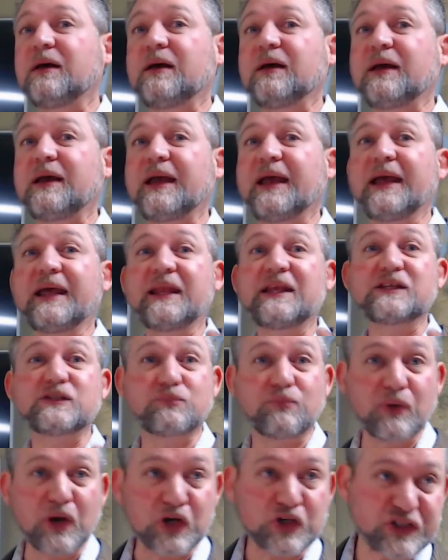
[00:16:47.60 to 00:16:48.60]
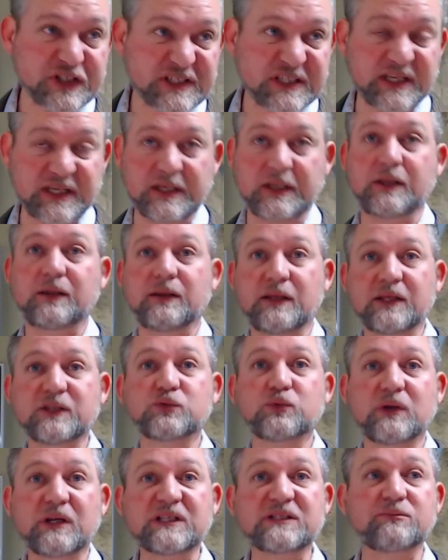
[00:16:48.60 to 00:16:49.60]
and His mercy. That's
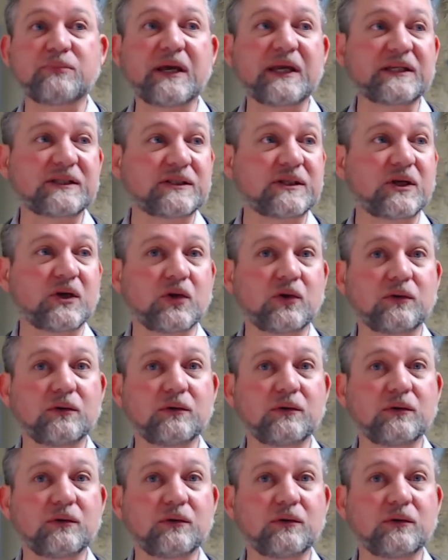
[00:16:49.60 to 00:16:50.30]
what it's based on.